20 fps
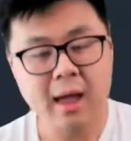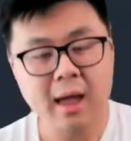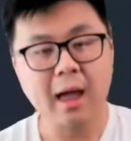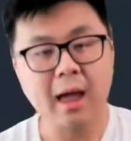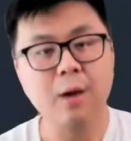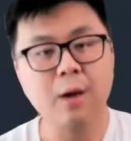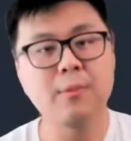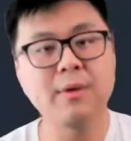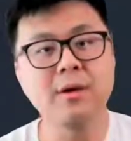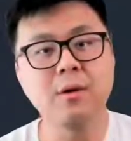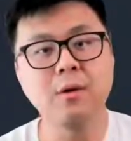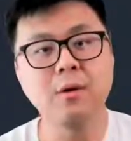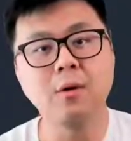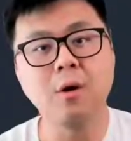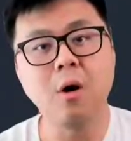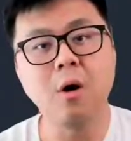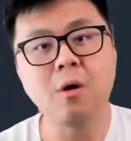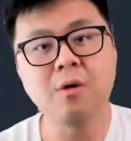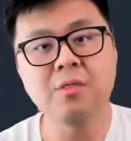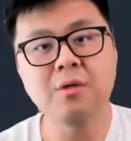and we go
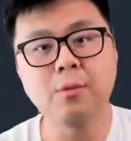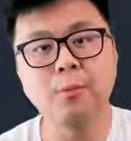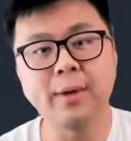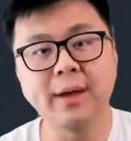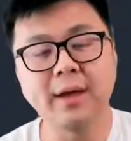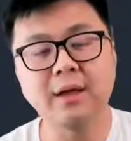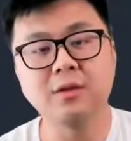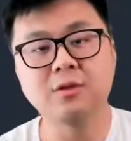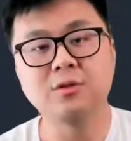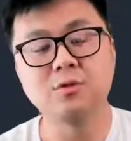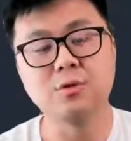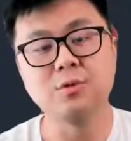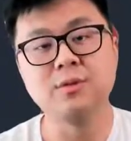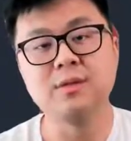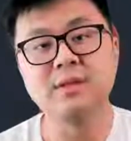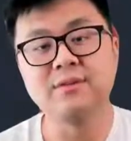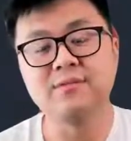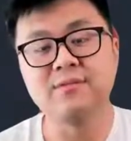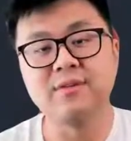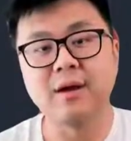all the way to
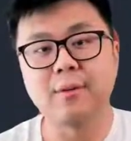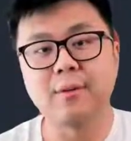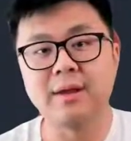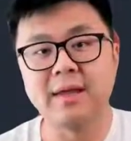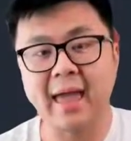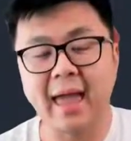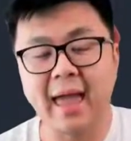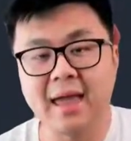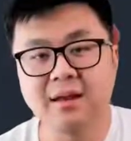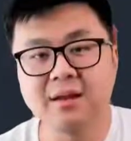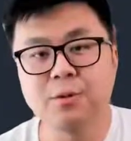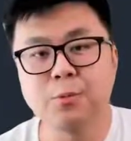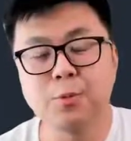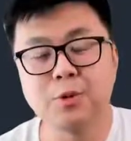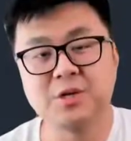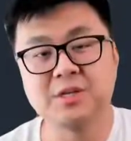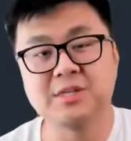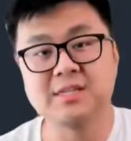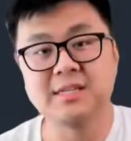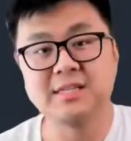the very end,
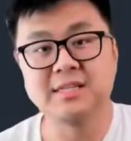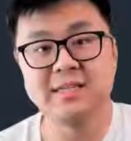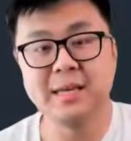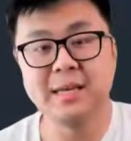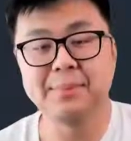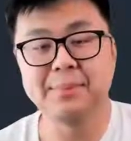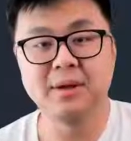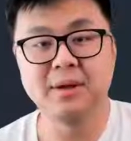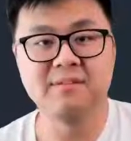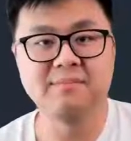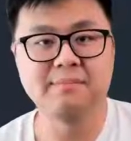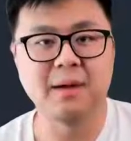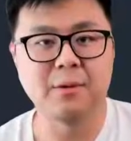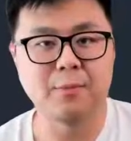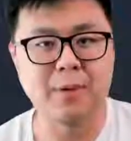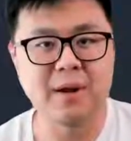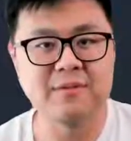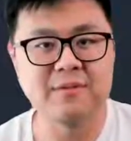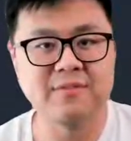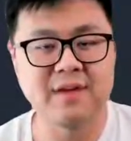which is the tip of my
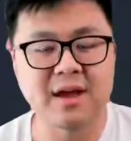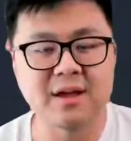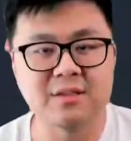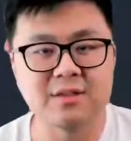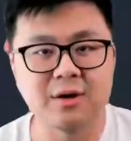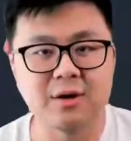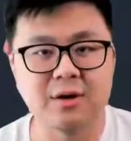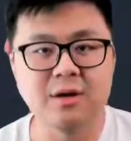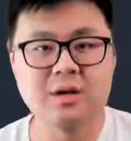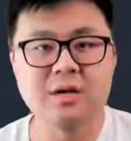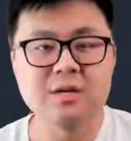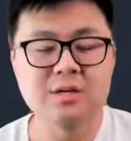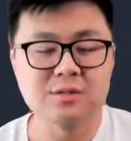red vector.